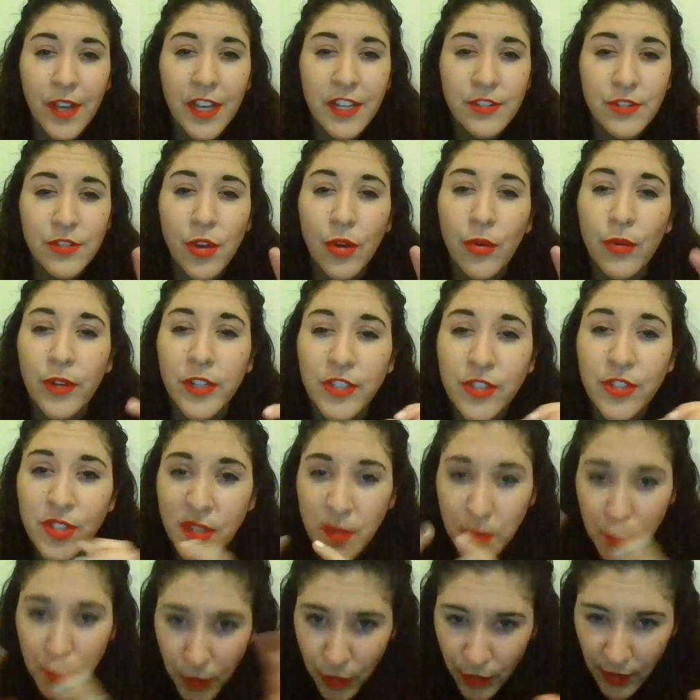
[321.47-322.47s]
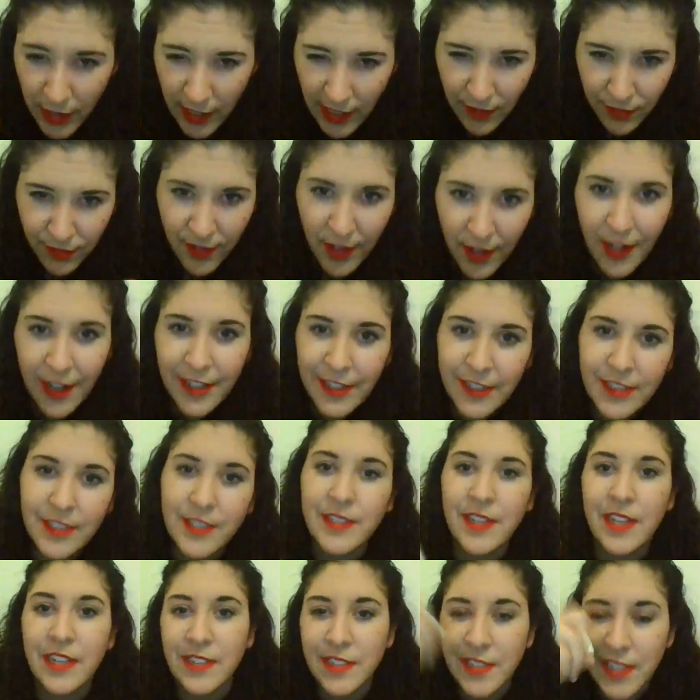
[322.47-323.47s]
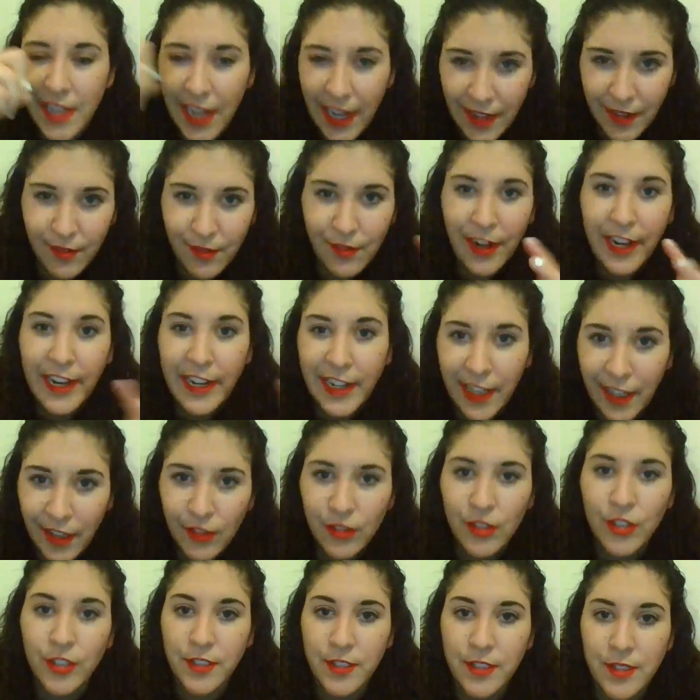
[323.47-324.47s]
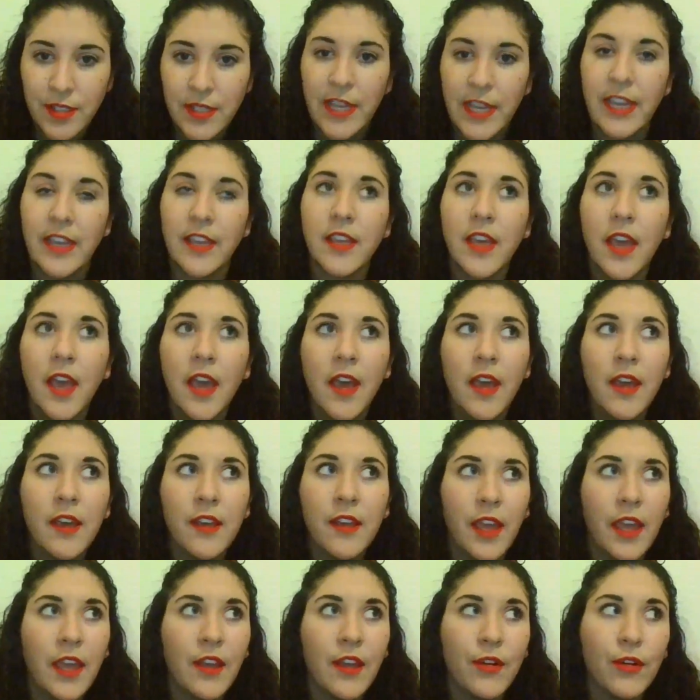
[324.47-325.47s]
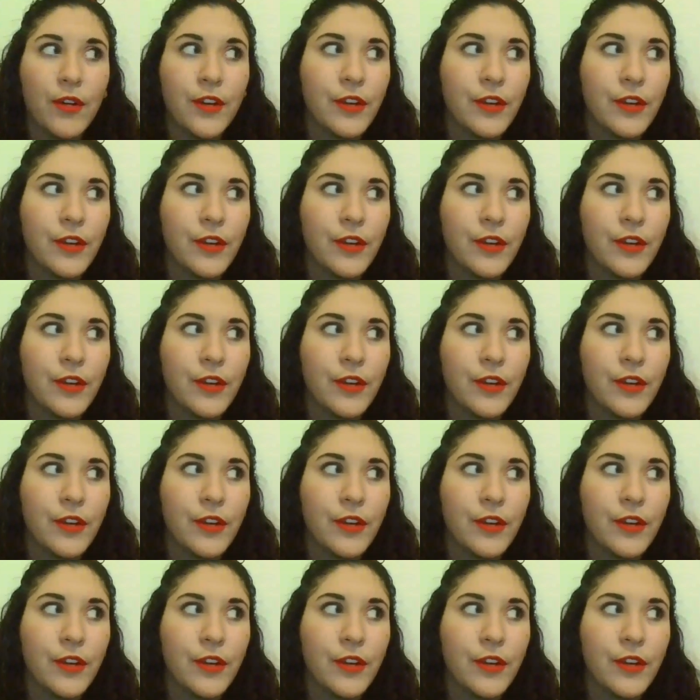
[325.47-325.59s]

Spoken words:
You guys know what spooky font and writing looks like, okay?